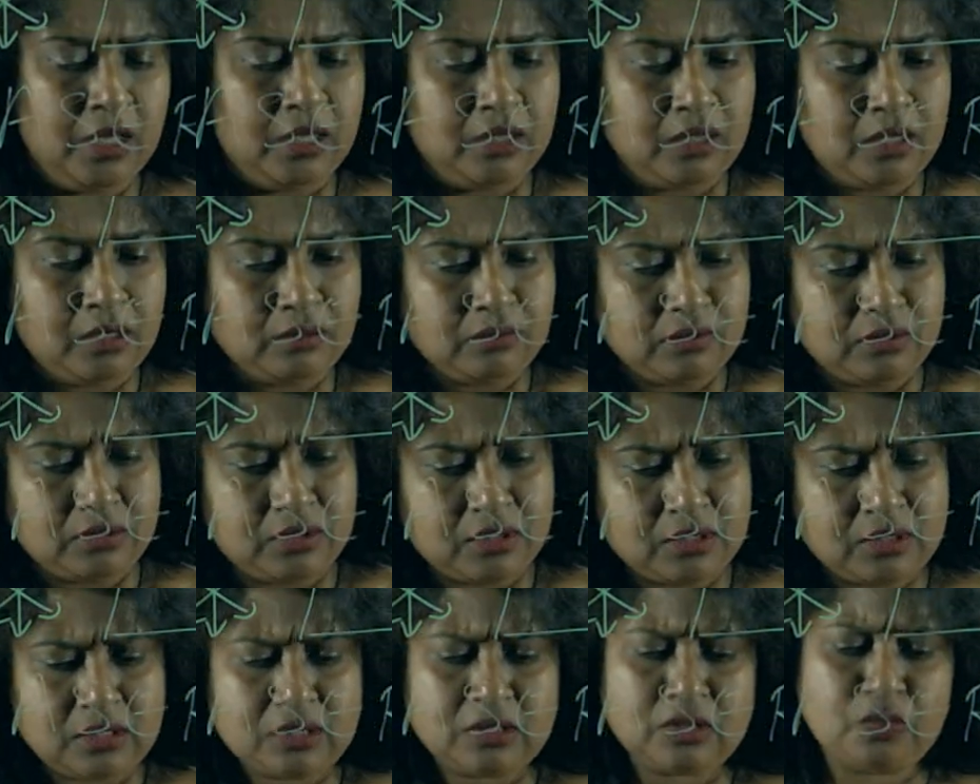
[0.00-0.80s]
Now,
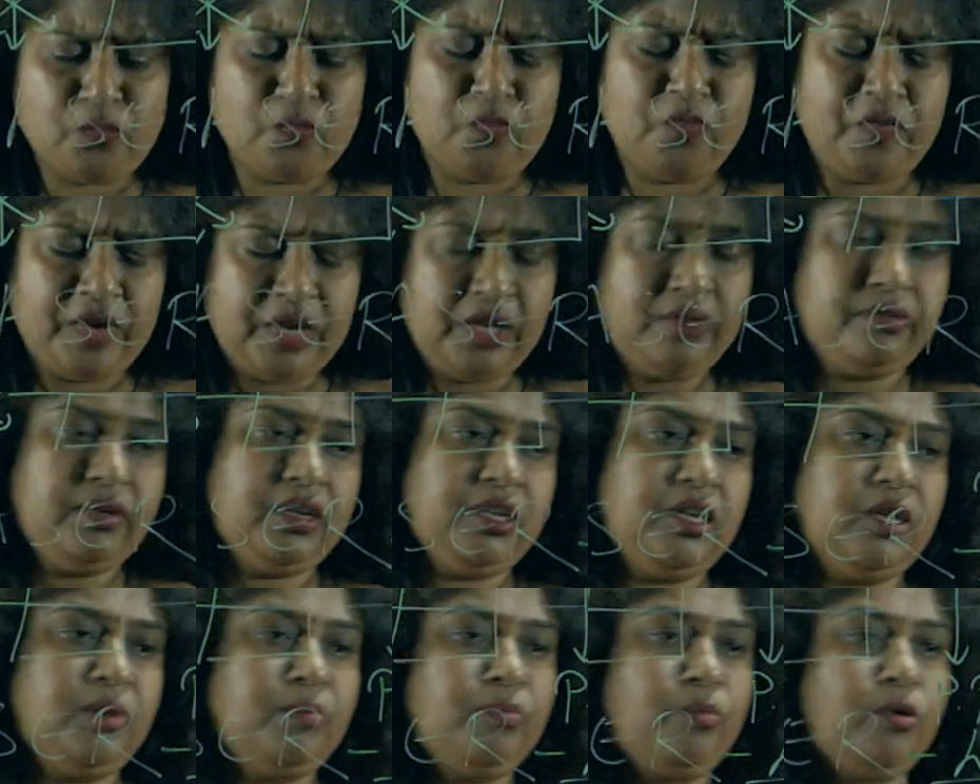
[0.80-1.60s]
this is a very,
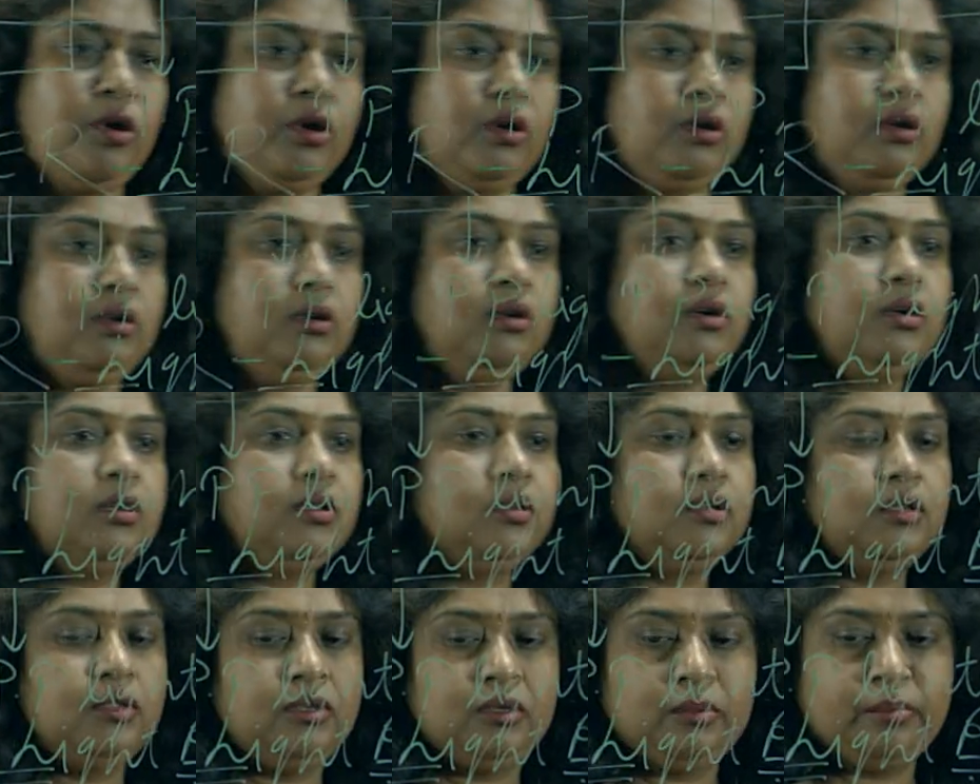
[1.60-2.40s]
very important
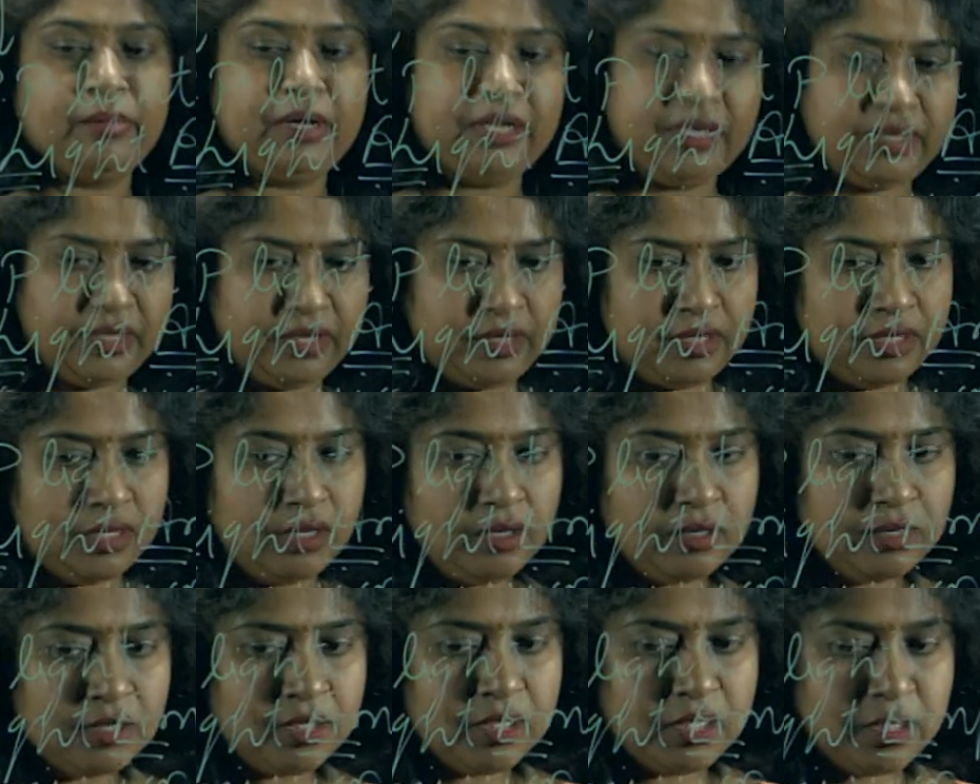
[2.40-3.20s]

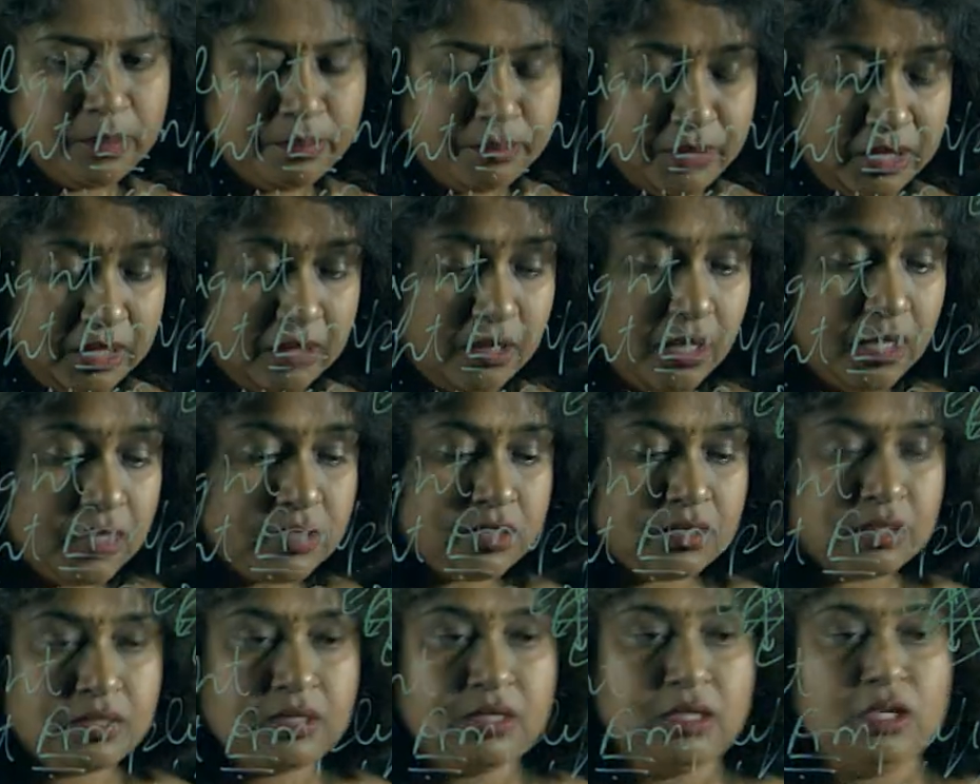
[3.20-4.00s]
material,
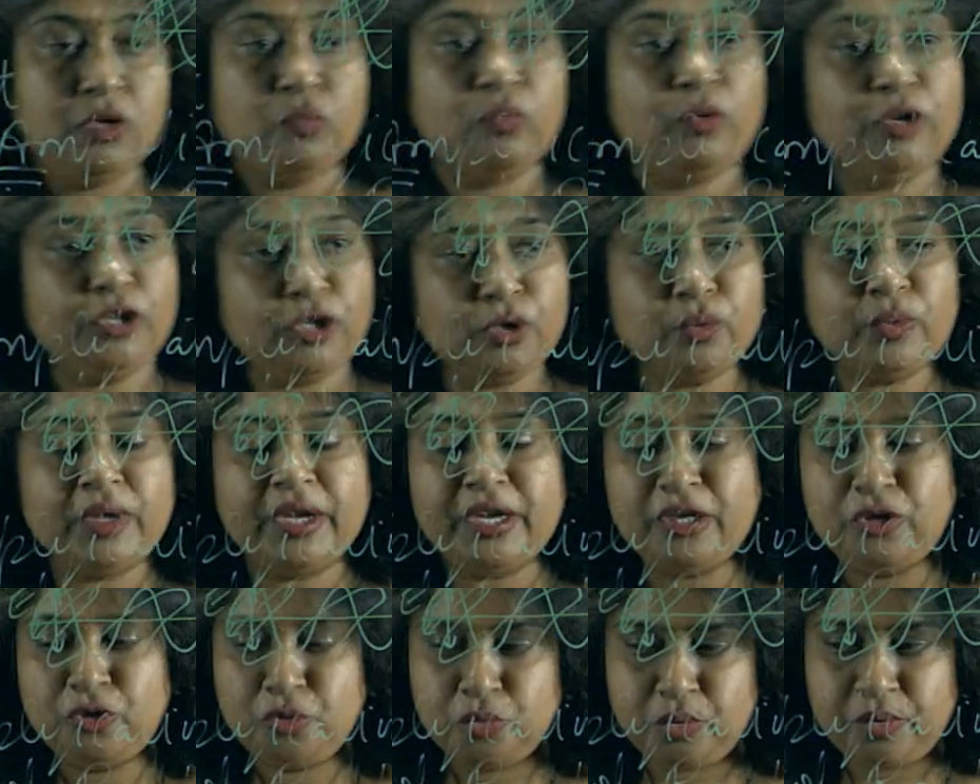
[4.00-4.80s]
because what you
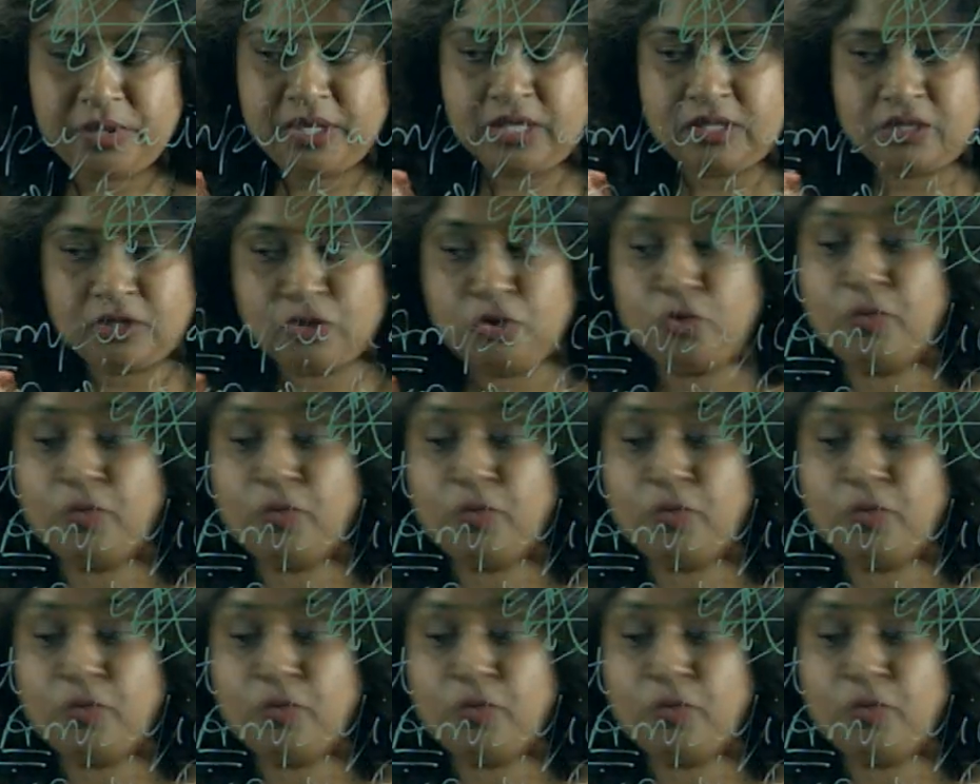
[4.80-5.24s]
can do is you